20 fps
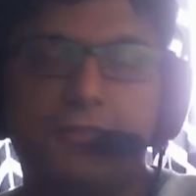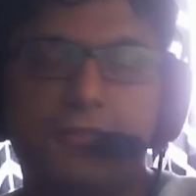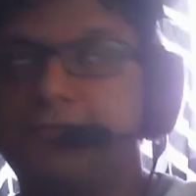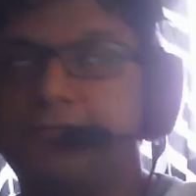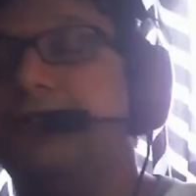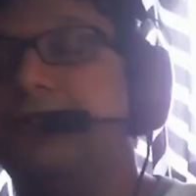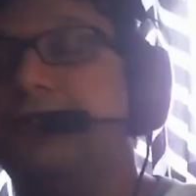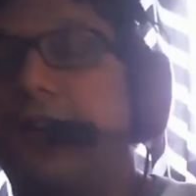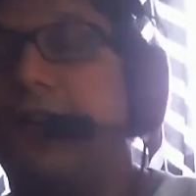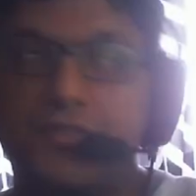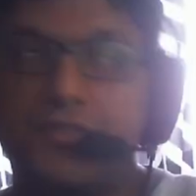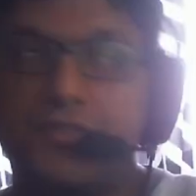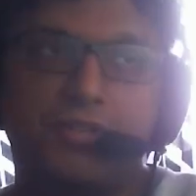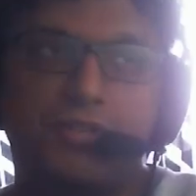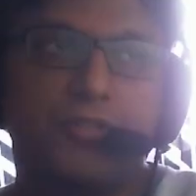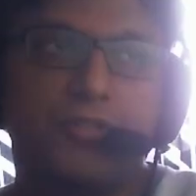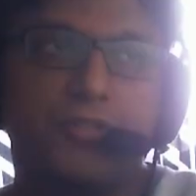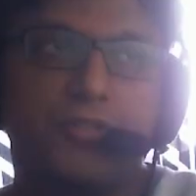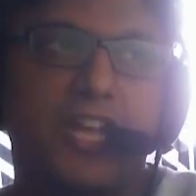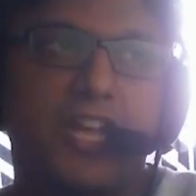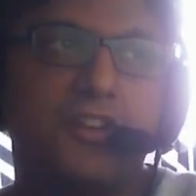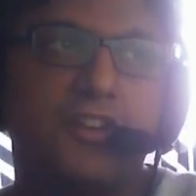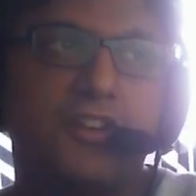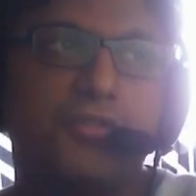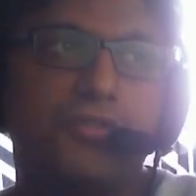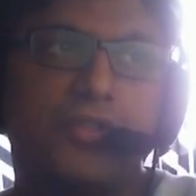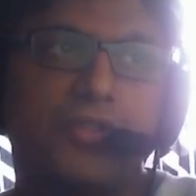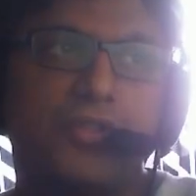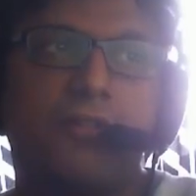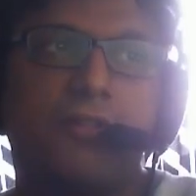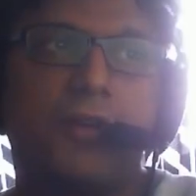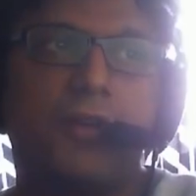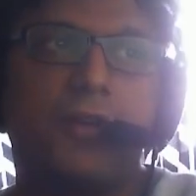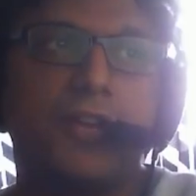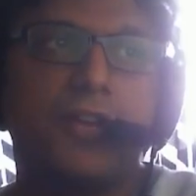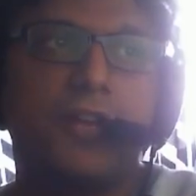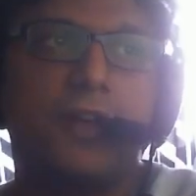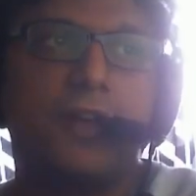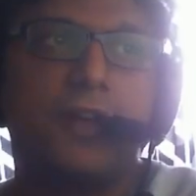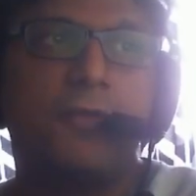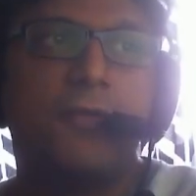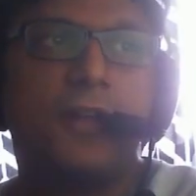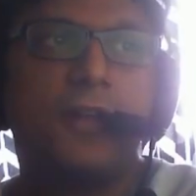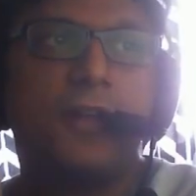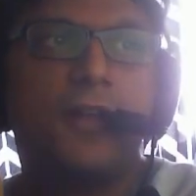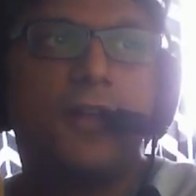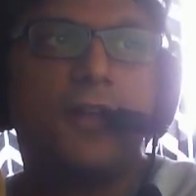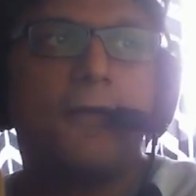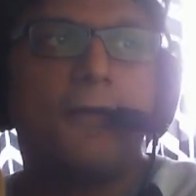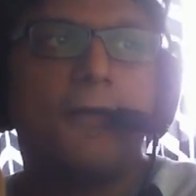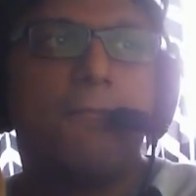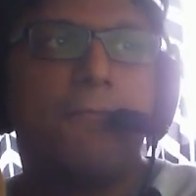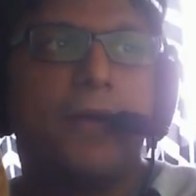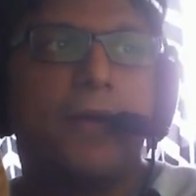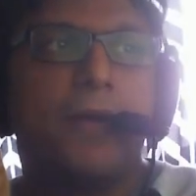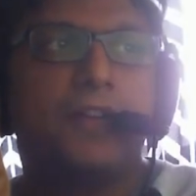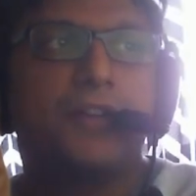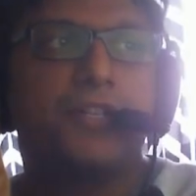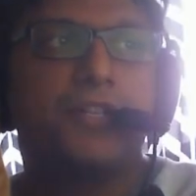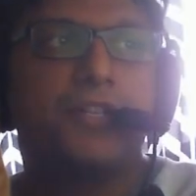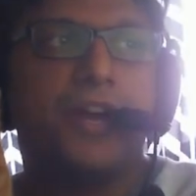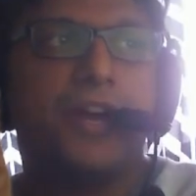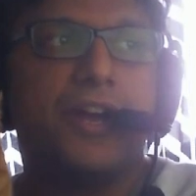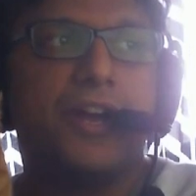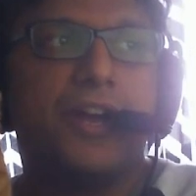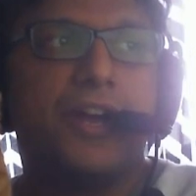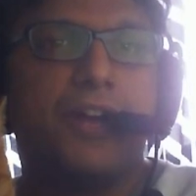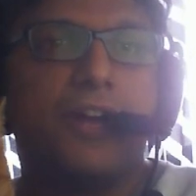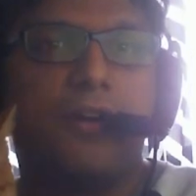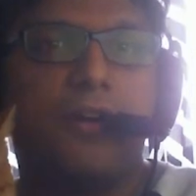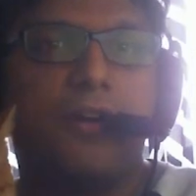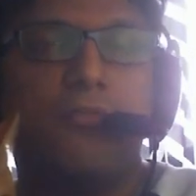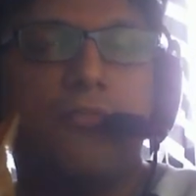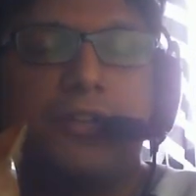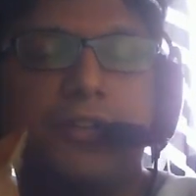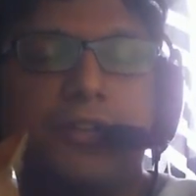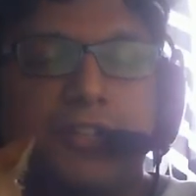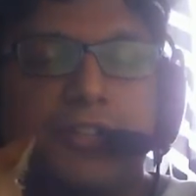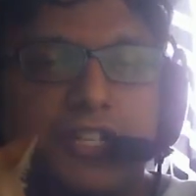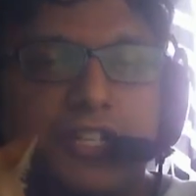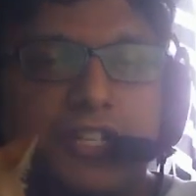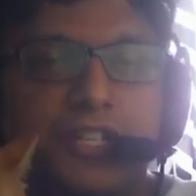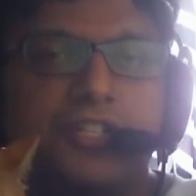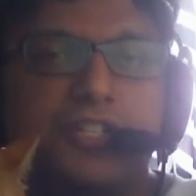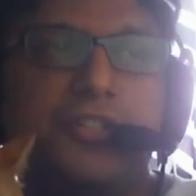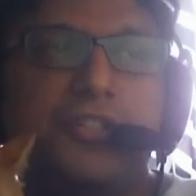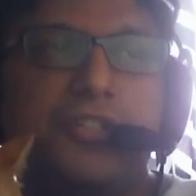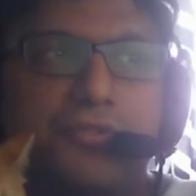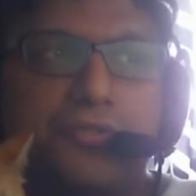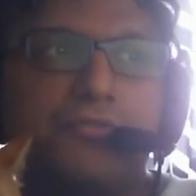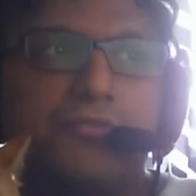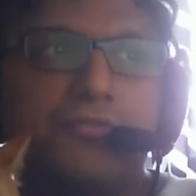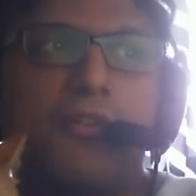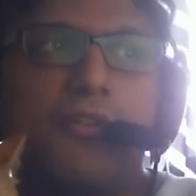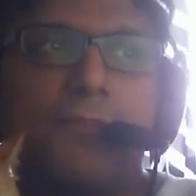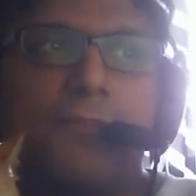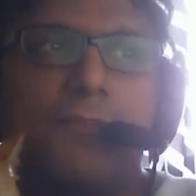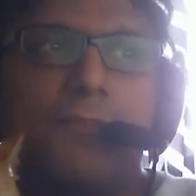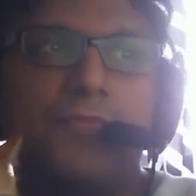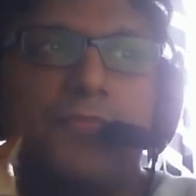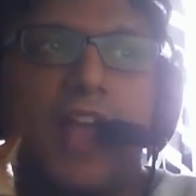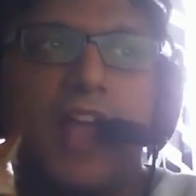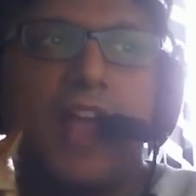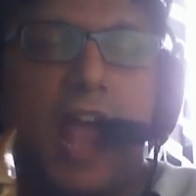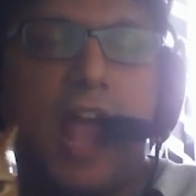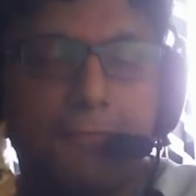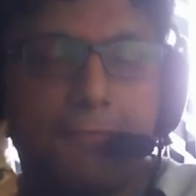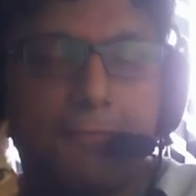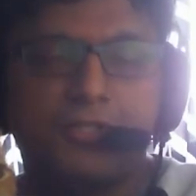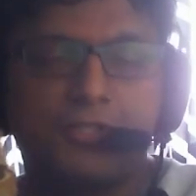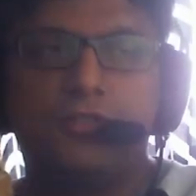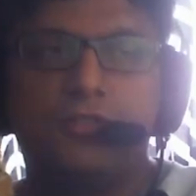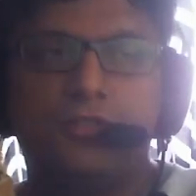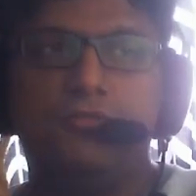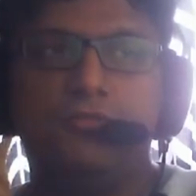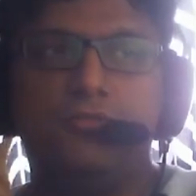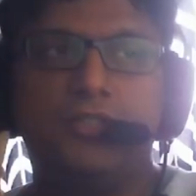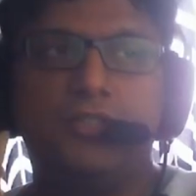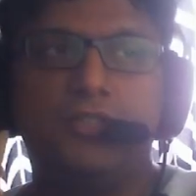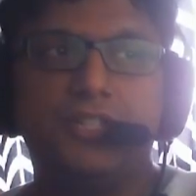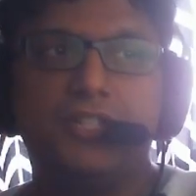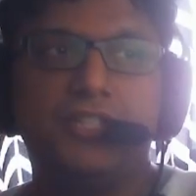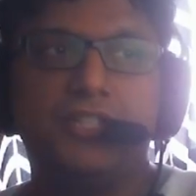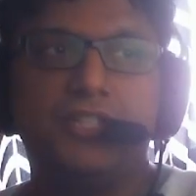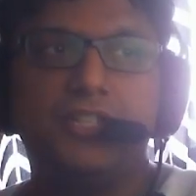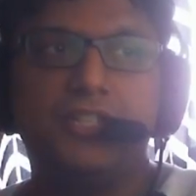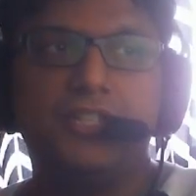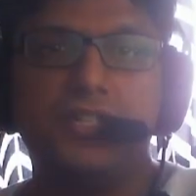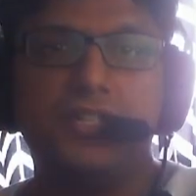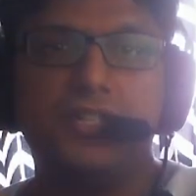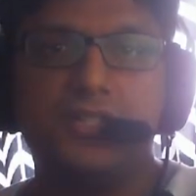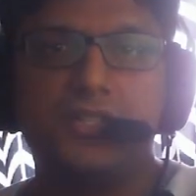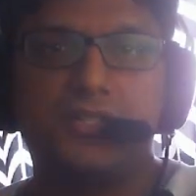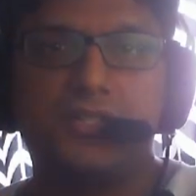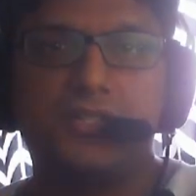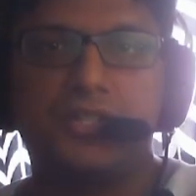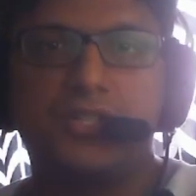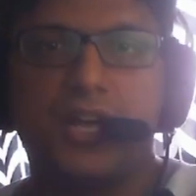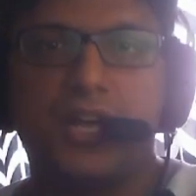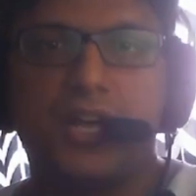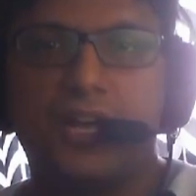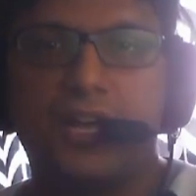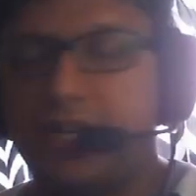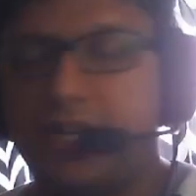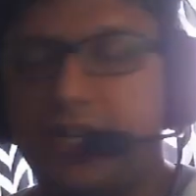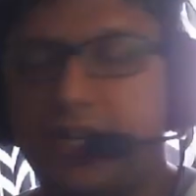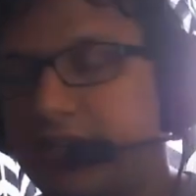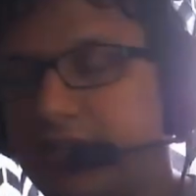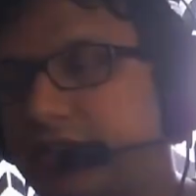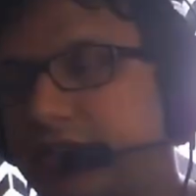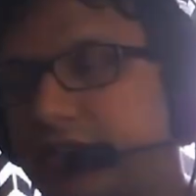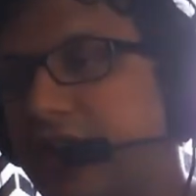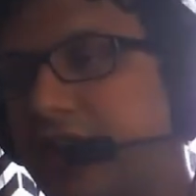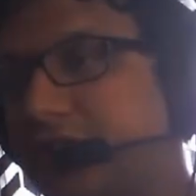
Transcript: but obviously we can't do that right now. But what you need to do absolutely is get